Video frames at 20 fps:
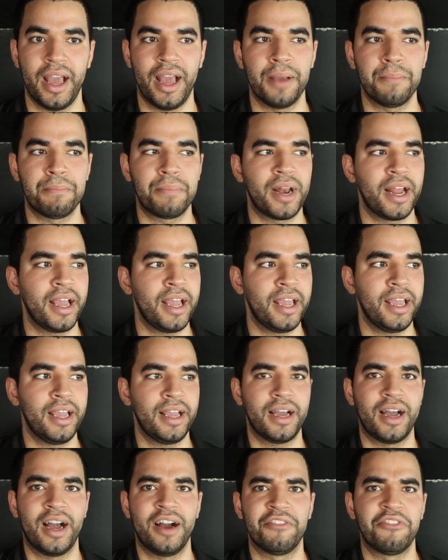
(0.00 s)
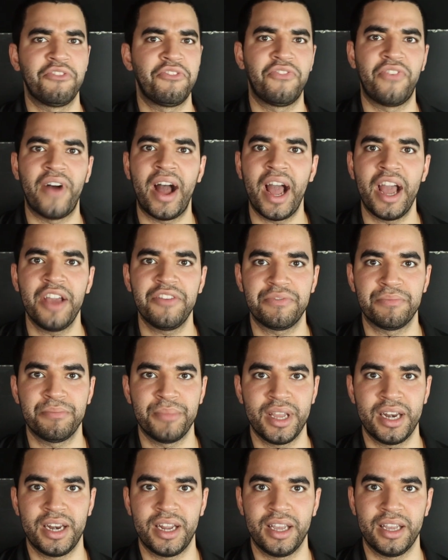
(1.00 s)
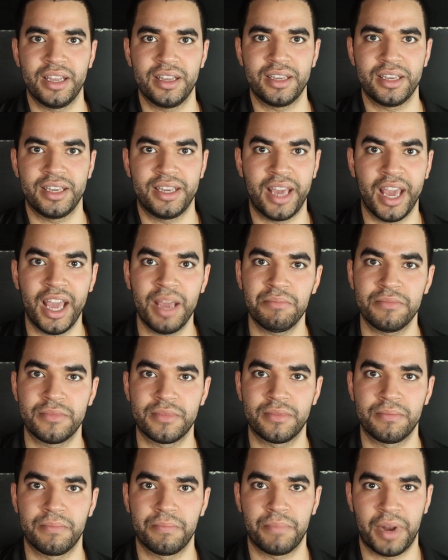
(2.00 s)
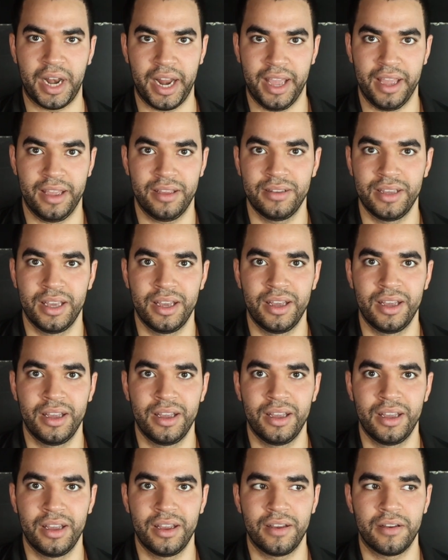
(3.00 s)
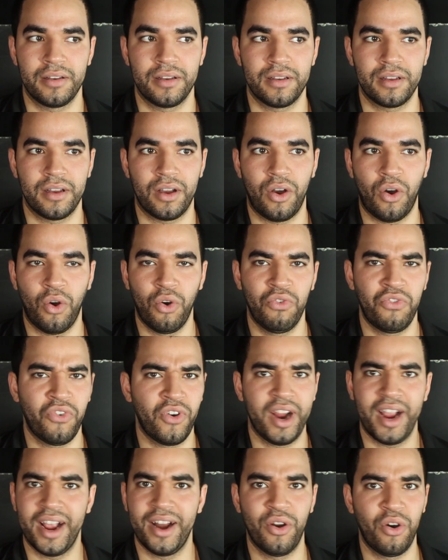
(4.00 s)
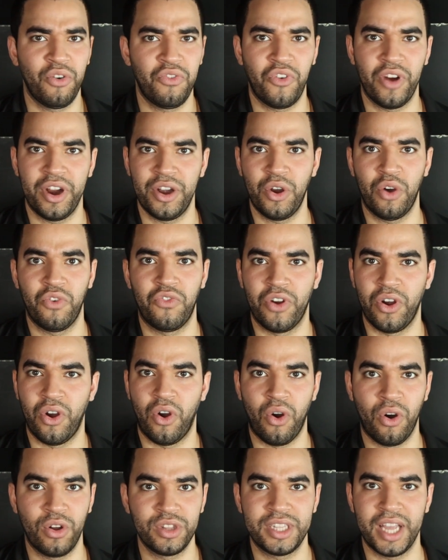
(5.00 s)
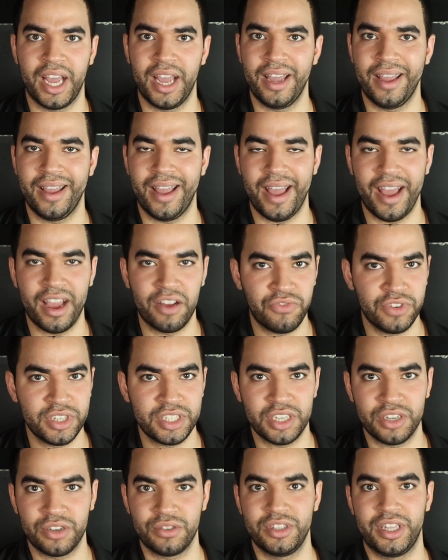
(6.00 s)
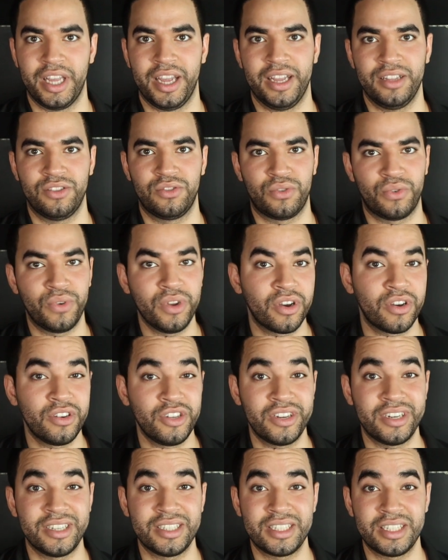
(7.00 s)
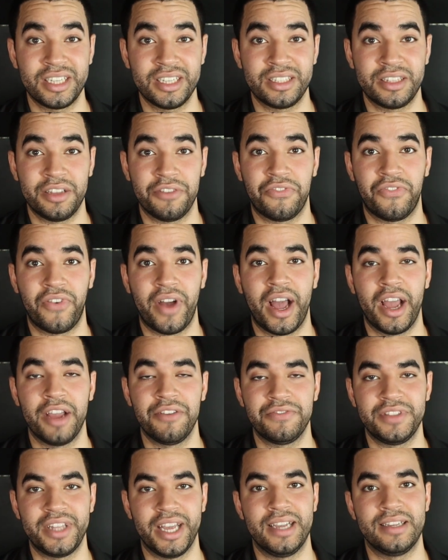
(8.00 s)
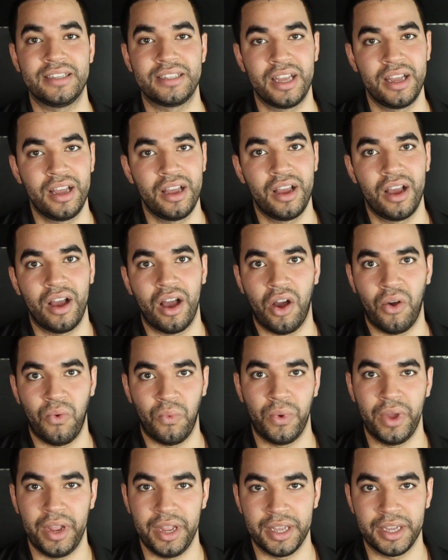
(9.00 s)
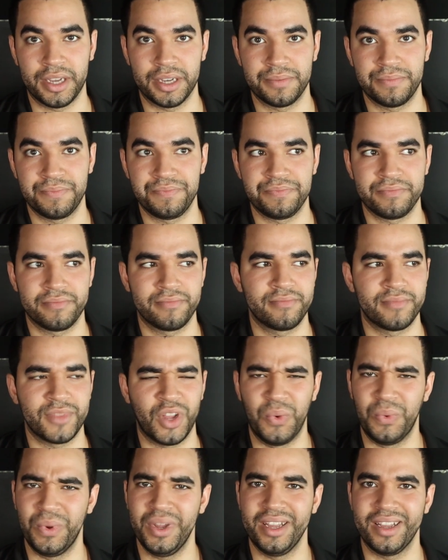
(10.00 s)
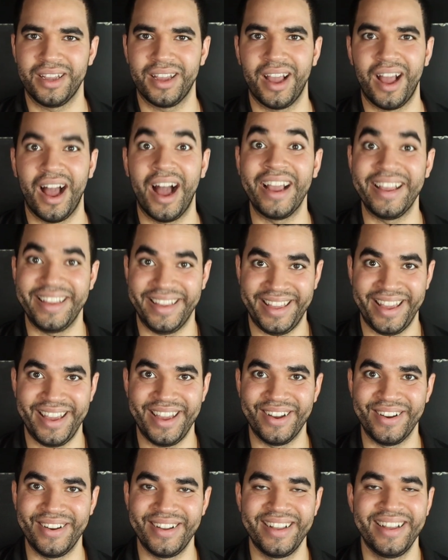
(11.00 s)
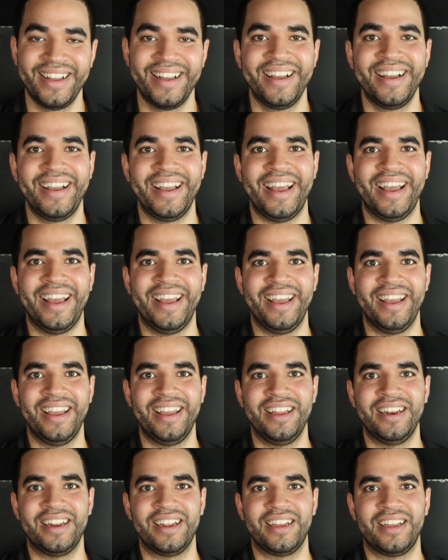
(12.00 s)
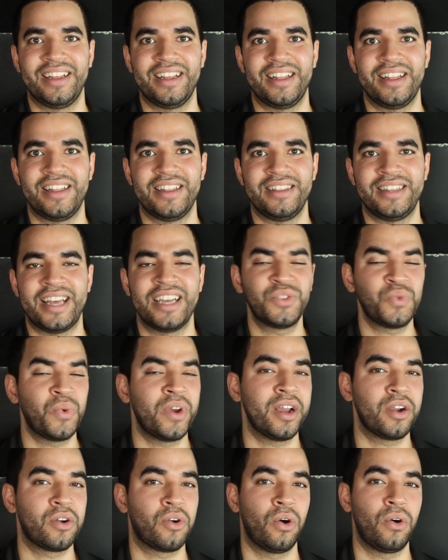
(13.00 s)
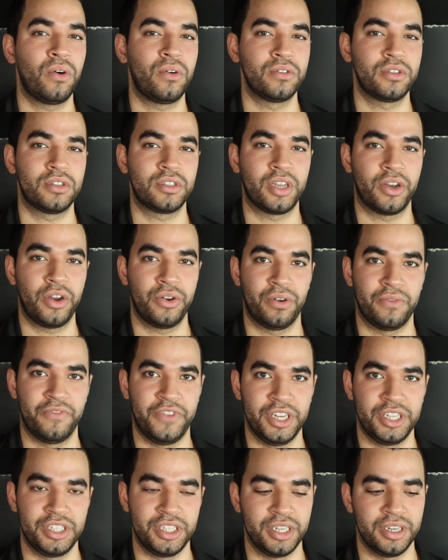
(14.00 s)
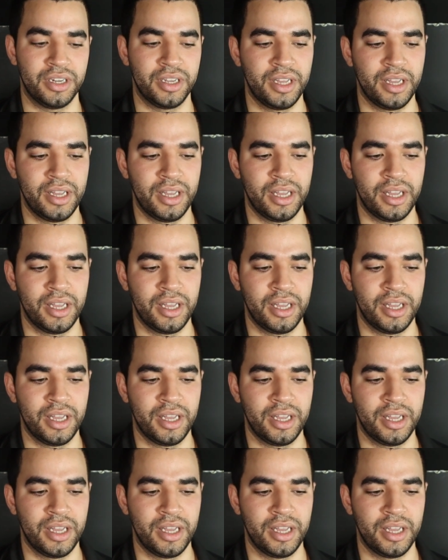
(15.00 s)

and play a 5-minute gameplay over and over and over all day, every single day, 365 days a year. And that's what I call tunnel vision.